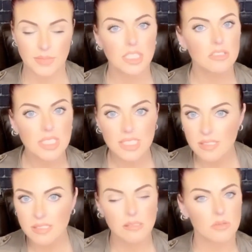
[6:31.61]

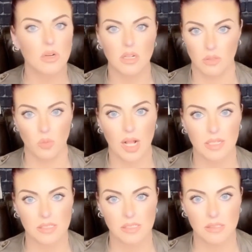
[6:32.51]
illness or
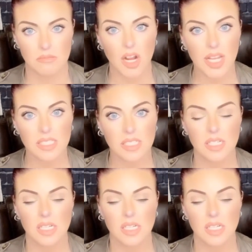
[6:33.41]
otherwise, right?